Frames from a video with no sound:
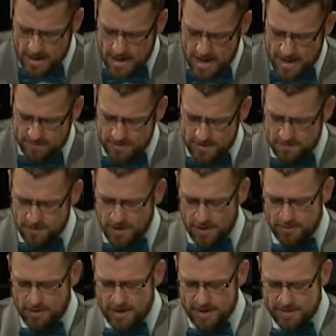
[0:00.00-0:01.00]
Heavenly
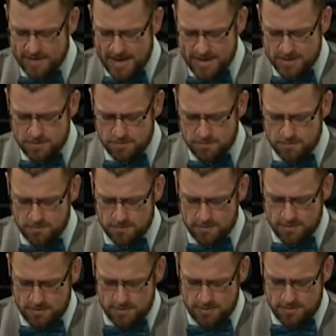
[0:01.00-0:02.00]
Father, I thank you
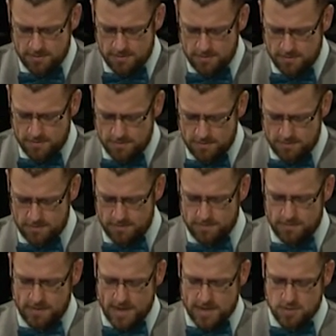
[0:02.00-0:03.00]

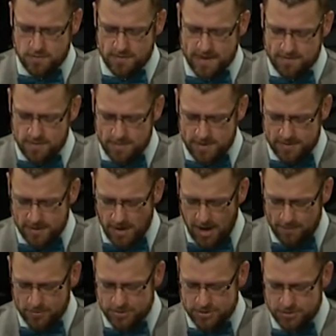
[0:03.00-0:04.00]
that you've given me the
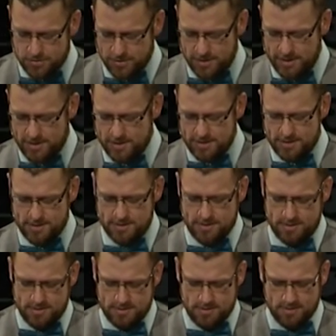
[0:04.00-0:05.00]
opportunity
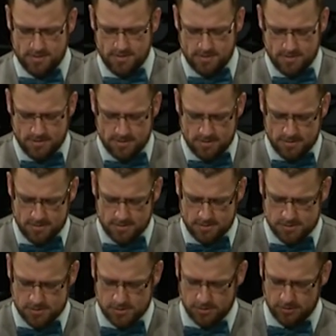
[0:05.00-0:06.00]

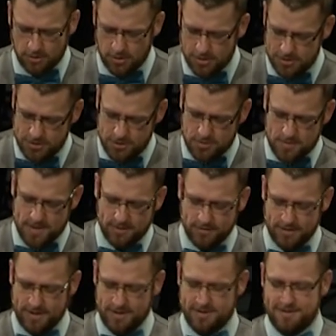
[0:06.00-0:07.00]
to learn
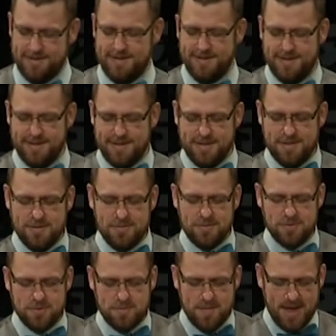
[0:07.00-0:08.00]
humility
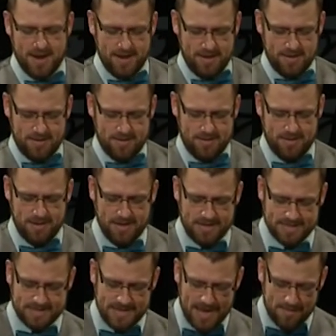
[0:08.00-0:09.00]
through the many
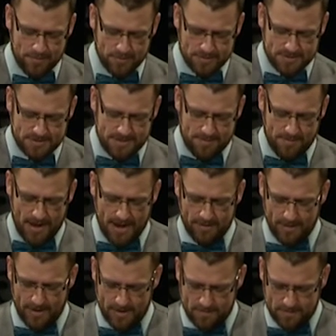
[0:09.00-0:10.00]
examples in my
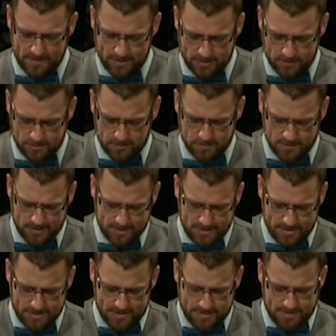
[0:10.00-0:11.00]
life that you've
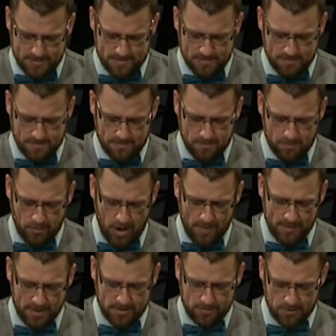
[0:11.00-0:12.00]

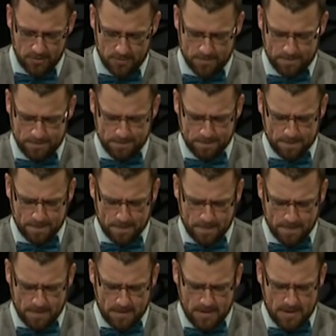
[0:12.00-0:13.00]
brought me through.
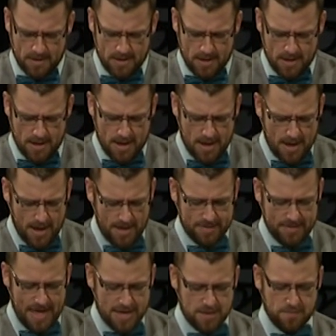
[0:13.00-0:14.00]
I
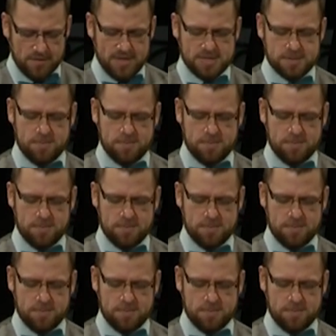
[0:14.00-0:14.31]
thank you for these